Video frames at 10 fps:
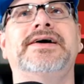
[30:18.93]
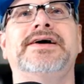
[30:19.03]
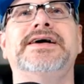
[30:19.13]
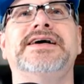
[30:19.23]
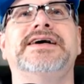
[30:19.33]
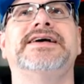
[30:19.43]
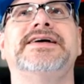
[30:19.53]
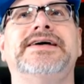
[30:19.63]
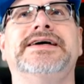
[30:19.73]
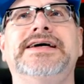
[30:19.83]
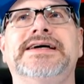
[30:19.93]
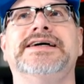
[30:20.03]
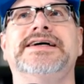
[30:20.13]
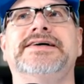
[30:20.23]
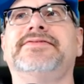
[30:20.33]
Ha ha ha
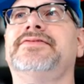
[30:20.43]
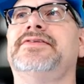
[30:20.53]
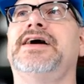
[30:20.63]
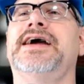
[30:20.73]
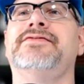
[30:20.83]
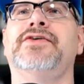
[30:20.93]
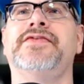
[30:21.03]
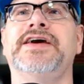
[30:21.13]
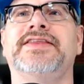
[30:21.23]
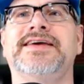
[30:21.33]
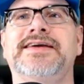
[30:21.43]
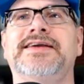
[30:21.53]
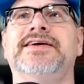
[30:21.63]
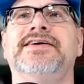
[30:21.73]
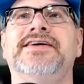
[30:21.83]
ha! I have no faith.
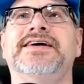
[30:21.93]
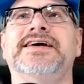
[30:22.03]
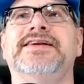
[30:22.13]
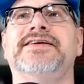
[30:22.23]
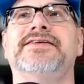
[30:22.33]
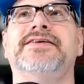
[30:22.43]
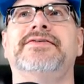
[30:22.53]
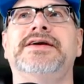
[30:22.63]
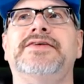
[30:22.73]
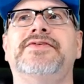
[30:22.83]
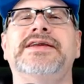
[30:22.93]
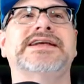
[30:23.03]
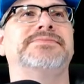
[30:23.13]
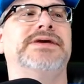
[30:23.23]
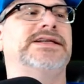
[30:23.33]
Alright. Ready for
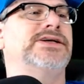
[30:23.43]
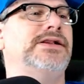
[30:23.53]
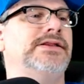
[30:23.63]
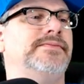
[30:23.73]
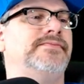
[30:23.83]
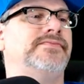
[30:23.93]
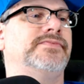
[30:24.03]
next battle?